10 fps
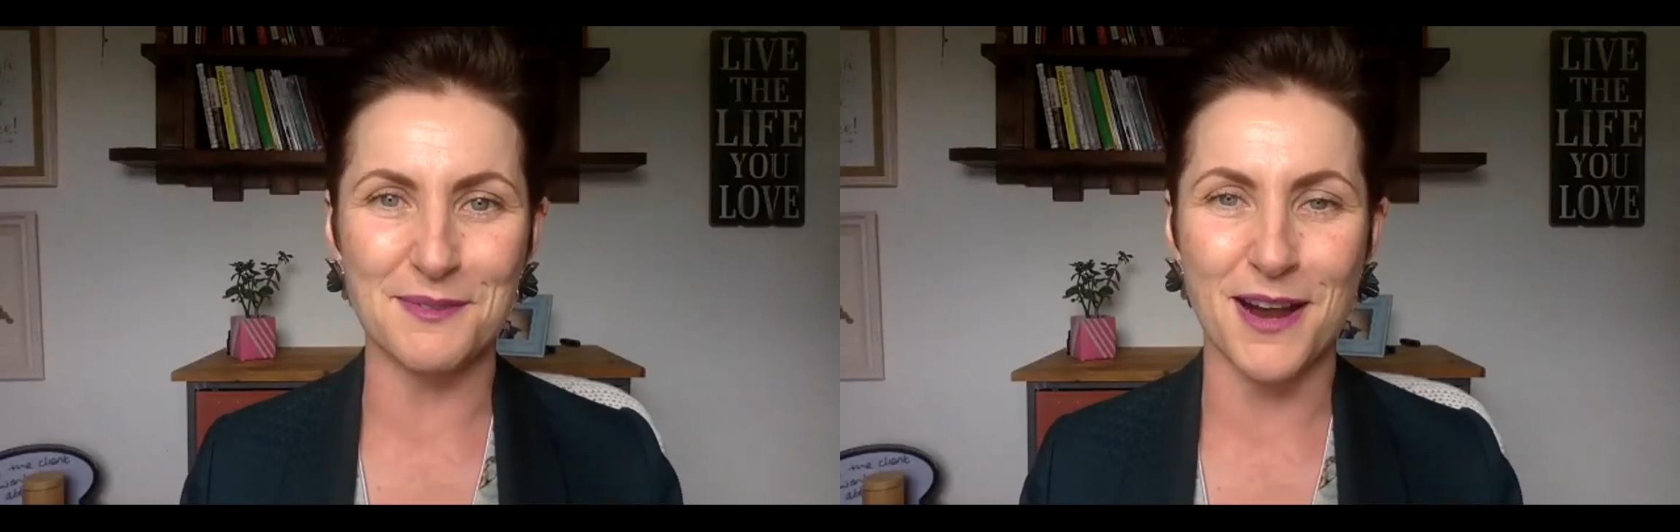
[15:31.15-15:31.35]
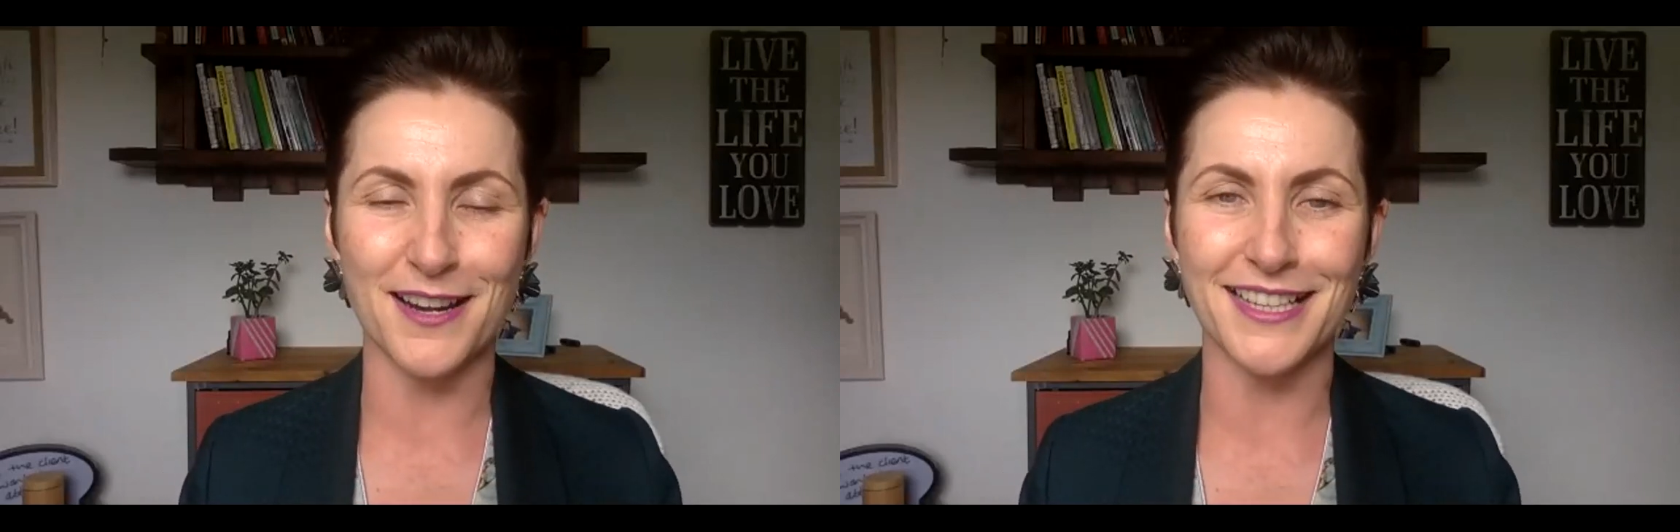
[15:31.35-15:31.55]

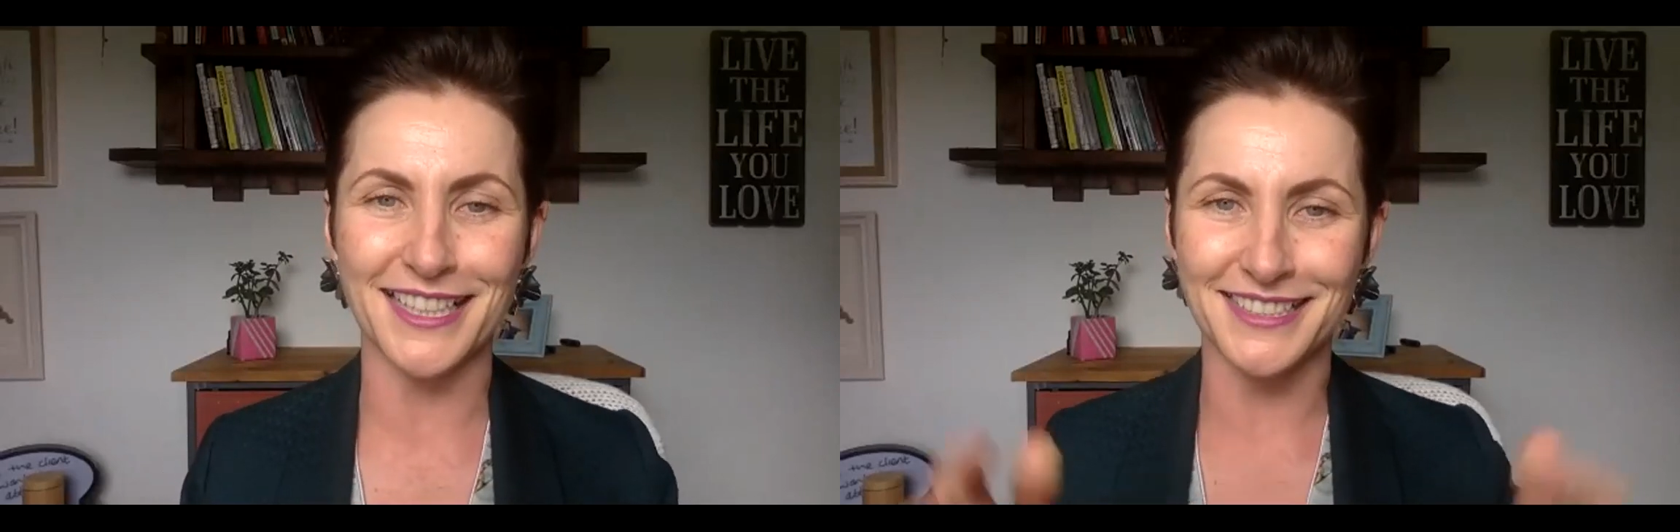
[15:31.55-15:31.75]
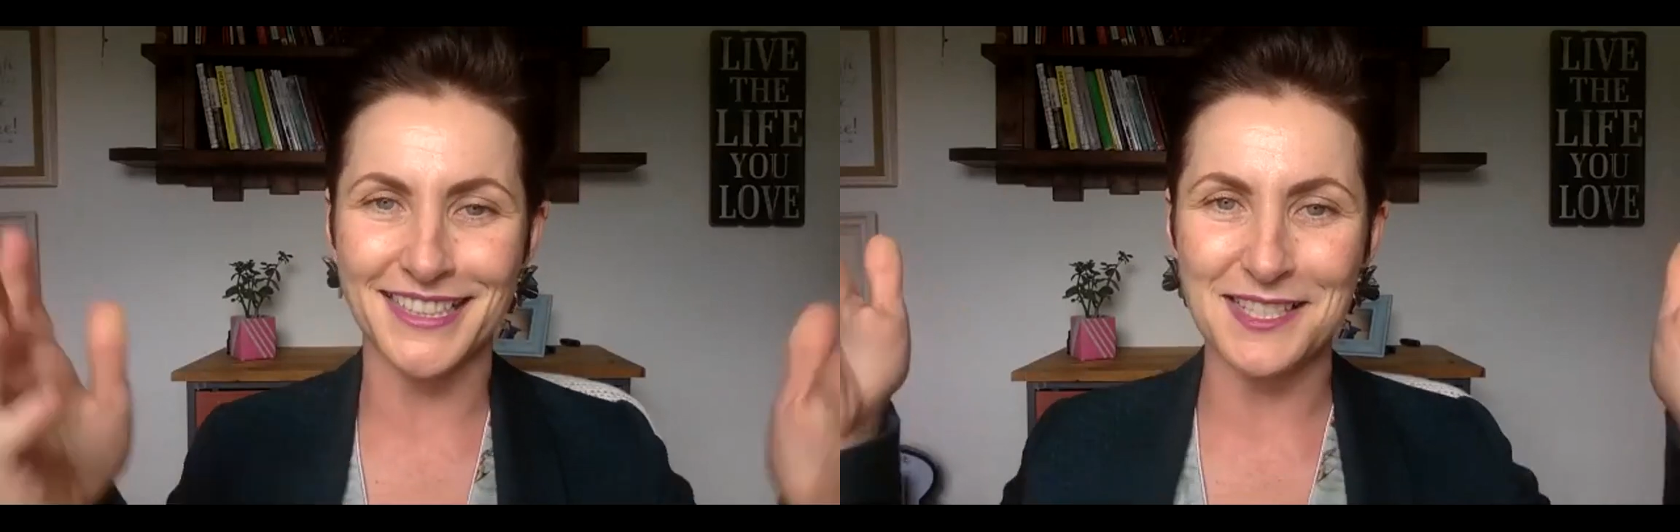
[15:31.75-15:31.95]
mark,
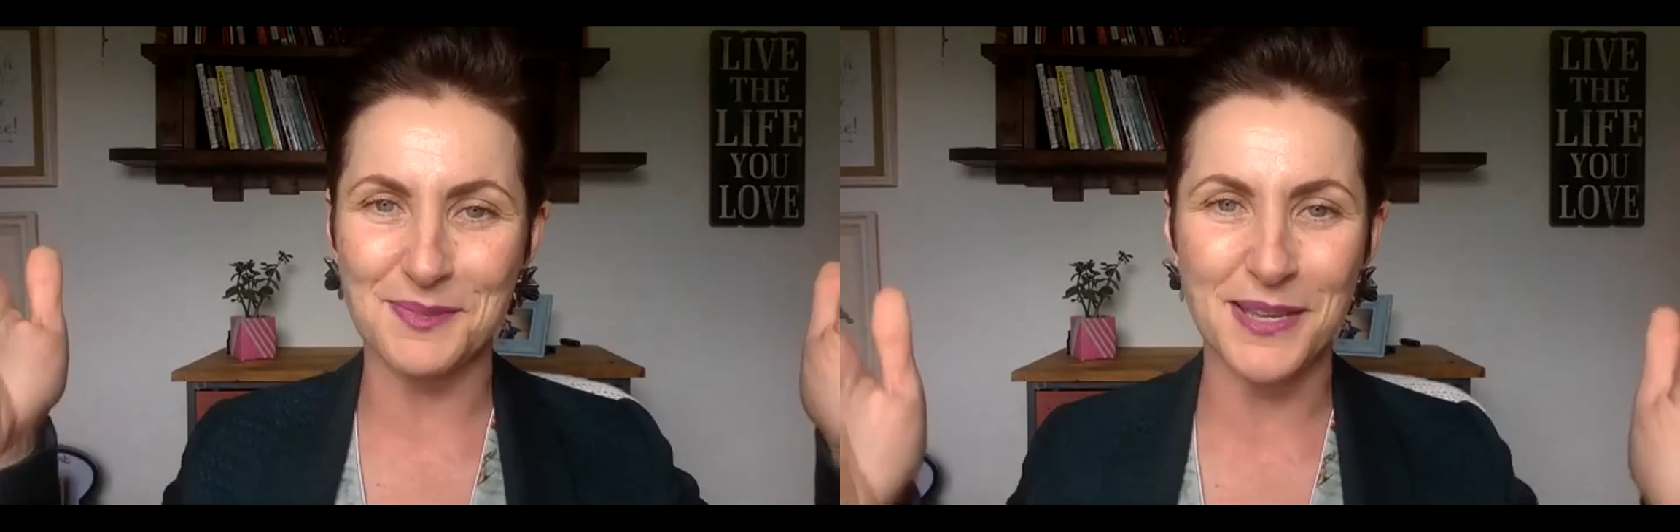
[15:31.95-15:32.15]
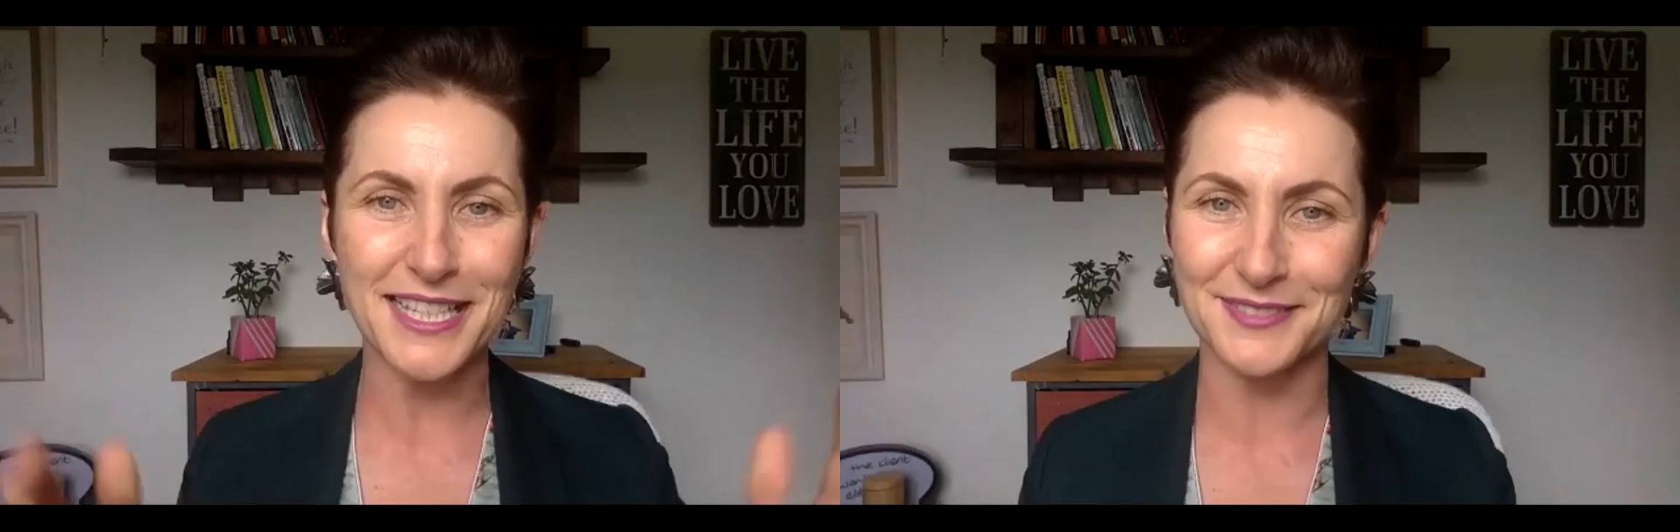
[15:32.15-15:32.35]
and that's
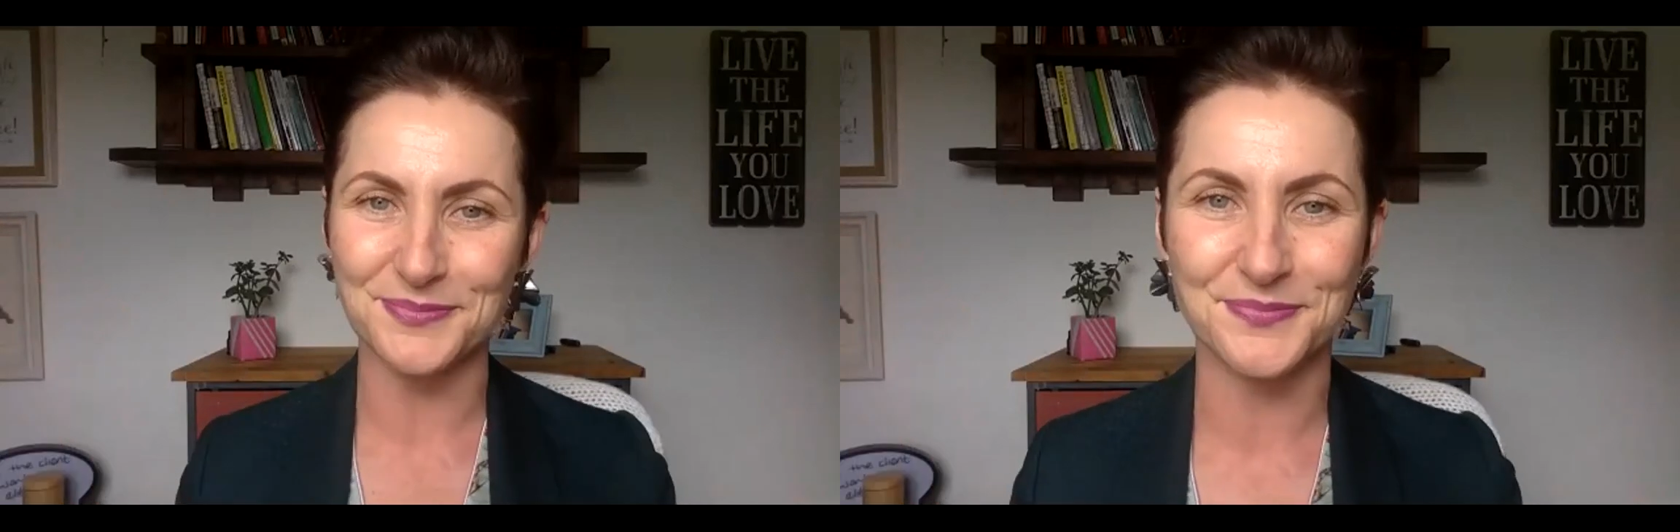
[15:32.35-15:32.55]
me.